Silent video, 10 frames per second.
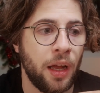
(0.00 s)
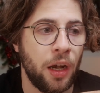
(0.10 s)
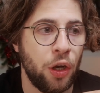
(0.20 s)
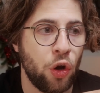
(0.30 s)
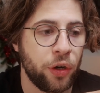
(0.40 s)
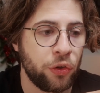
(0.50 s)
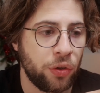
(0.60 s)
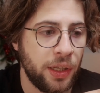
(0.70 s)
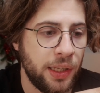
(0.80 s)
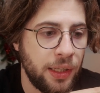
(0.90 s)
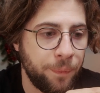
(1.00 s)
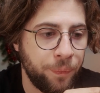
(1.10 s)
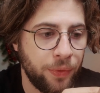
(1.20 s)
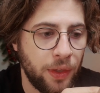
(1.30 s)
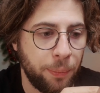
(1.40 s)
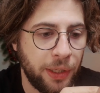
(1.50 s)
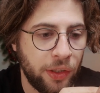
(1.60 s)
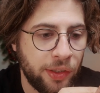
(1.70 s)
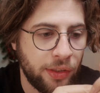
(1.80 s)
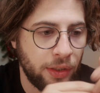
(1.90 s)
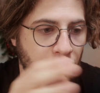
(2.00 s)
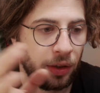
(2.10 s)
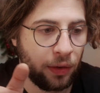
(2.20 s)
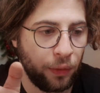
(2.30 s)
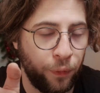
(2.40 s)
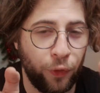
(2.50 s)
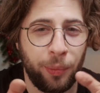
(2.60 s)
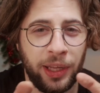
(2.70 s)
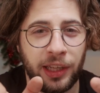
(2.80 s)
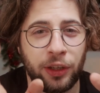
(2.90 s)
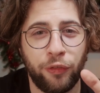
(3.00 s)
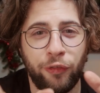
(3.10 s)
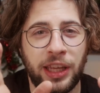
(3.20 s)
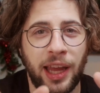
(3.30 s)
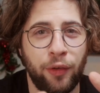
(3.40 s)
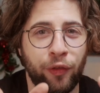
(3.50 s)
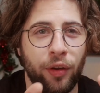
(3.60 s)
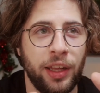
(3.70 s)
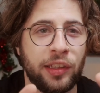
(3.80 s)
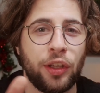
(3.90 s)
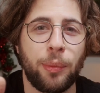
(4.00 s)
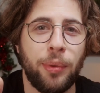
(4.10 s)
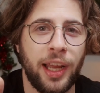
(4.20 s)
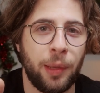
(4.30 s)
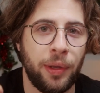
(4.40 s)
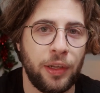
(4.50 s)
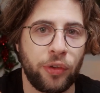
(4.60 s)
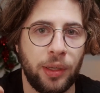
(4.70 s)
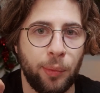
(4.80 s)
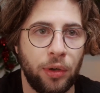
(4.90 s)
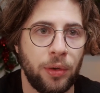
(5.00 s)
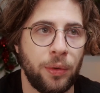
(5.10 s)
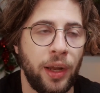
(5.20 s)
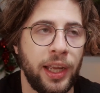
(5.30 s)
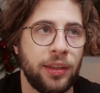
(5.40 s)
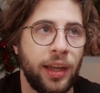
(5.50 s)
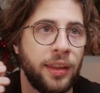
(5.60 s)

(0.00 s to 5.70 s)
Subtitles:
largely because from here we have, it's not a blank page anymore, right?